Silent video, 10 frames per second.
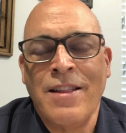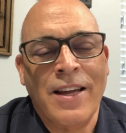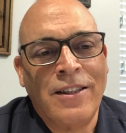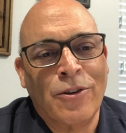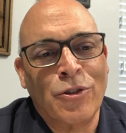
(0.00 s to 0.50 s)

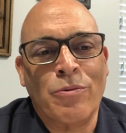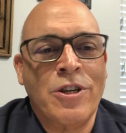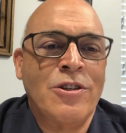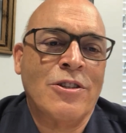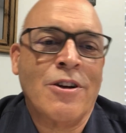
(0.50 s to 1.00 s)
that those
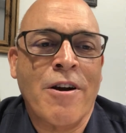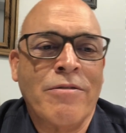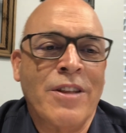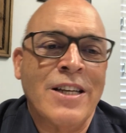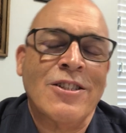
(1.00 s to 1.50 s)
riches are
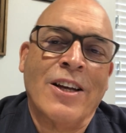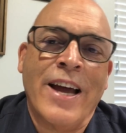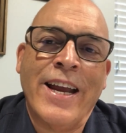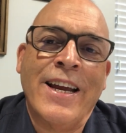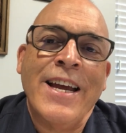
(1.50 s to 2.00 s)
things
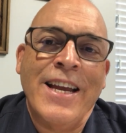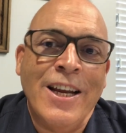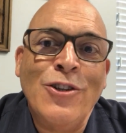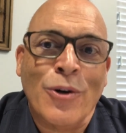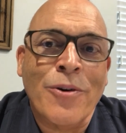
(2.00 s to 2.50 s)
like
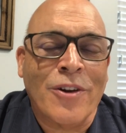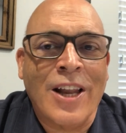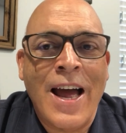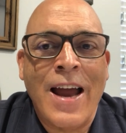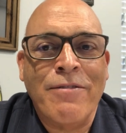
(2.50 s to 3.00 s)
eternal
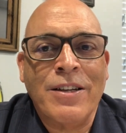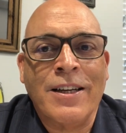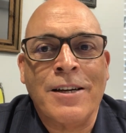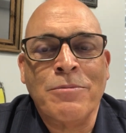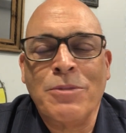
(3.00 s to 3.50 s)
life
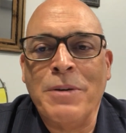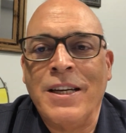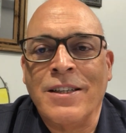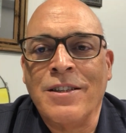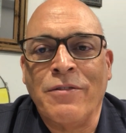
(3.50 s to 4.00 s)
that comes
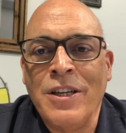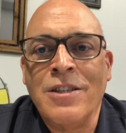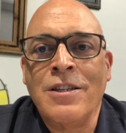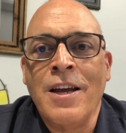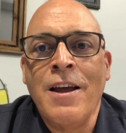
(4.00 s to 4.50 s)
because of
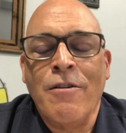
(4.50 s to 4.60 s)
his